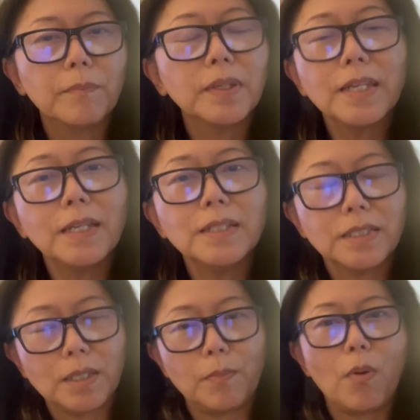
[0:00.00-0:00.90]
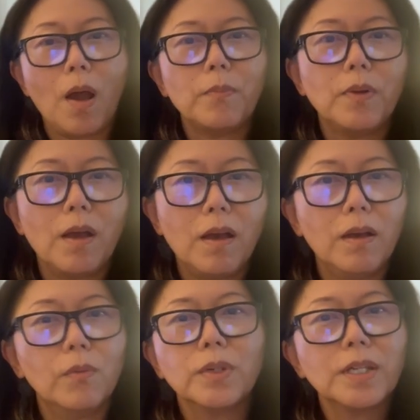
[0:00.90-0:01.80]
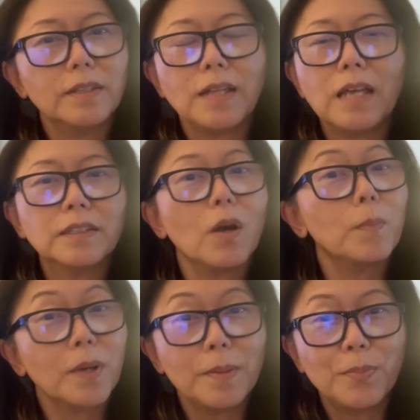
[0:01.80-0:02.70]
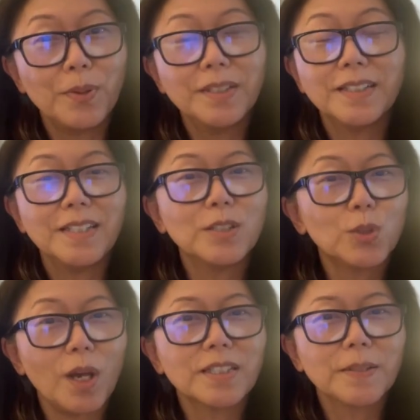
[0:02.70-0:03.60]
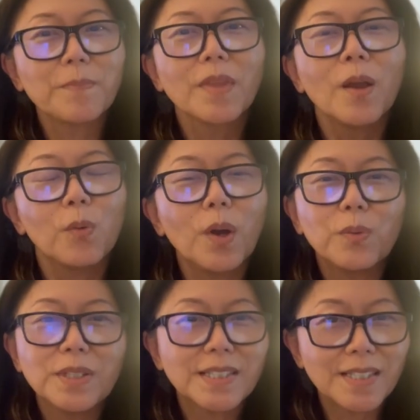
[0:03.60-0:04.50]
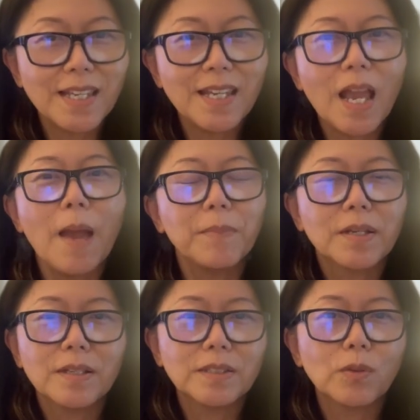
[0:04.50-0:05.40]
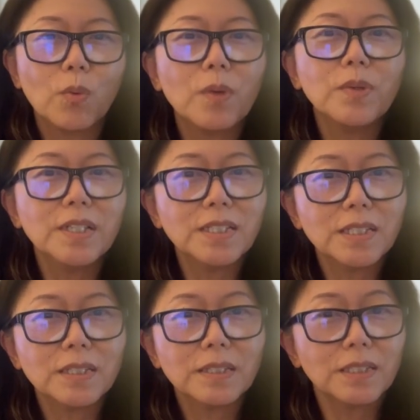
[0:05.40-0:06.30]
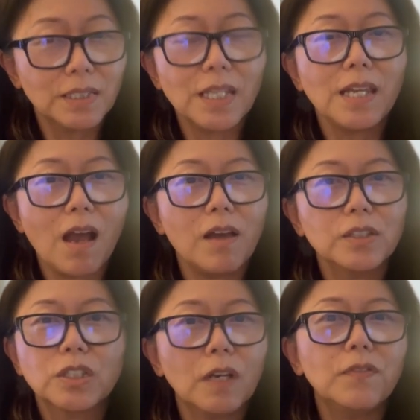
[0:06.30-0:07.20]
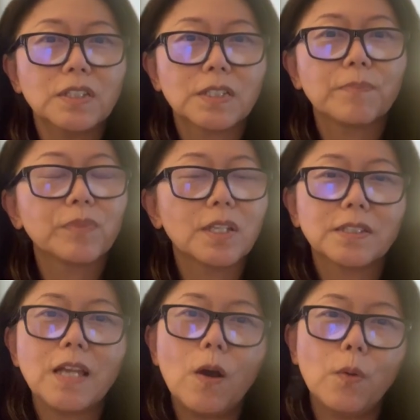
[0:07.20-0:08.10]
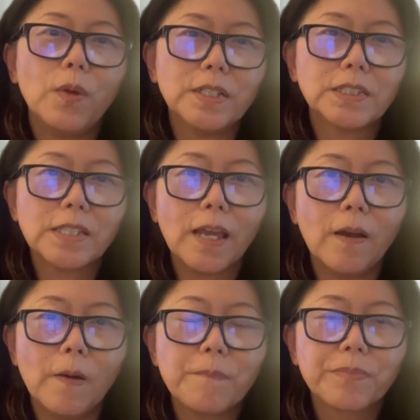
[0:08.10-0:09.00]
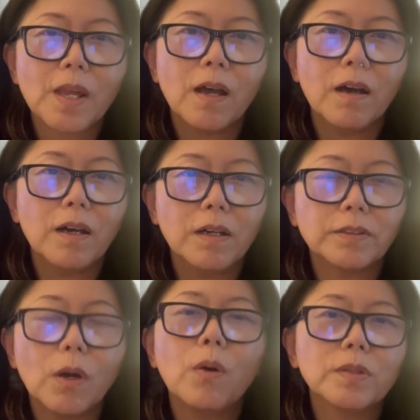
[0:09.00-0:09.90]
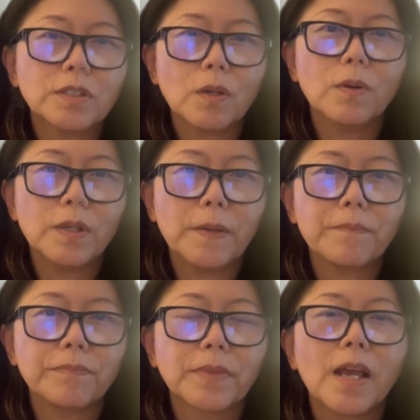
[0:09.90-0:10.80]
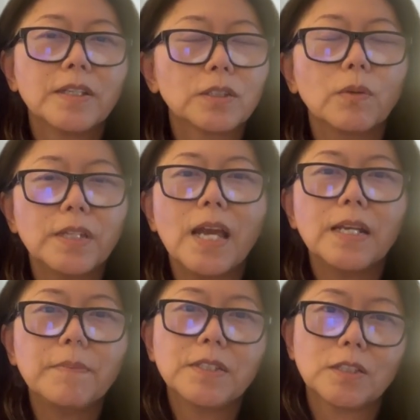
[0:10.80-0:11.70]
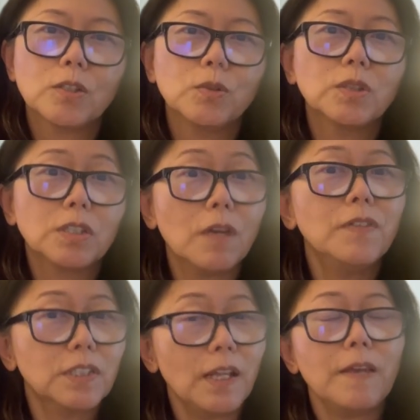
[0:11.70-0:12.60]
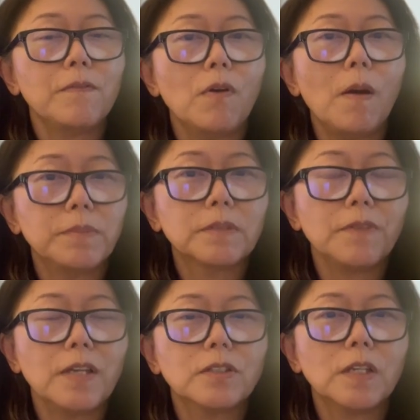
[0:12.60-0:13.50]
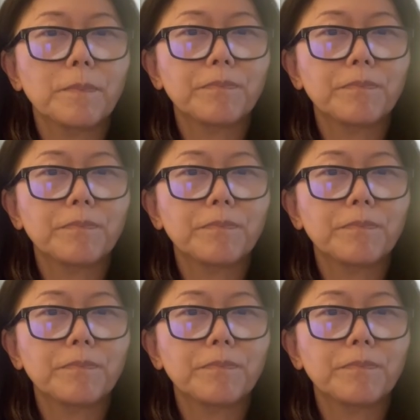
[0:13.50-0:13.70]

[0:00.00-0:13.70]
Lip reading: But here is the problem. We cannot completely trust what we see, because what we see on surface does not always tell the whole story. So there are limits to surface level observation.